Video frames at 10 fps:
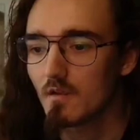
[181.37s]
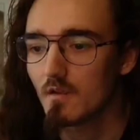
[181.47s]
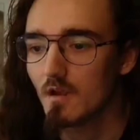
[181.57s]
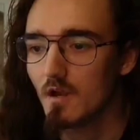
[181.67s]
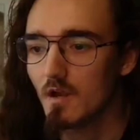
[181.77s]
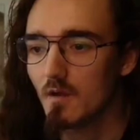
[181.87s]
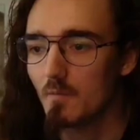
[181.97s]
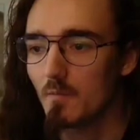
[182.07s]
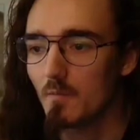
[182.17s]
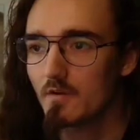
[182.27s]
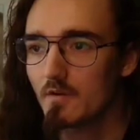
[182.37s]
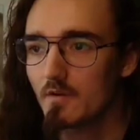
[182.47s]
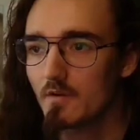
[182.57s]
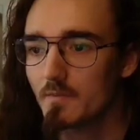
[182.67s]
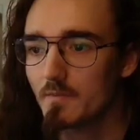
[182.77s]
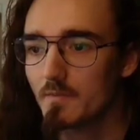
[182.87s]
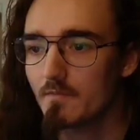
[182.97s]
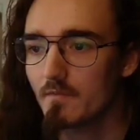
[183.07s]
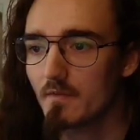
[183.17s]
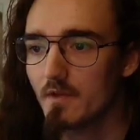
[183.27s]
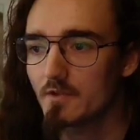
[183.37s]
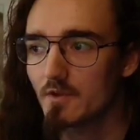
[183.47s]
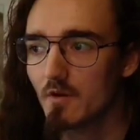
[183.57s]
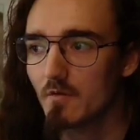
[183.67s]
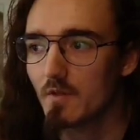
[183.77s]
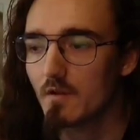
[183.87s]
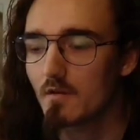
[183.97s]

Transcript: We're going to drop down the Sharkling,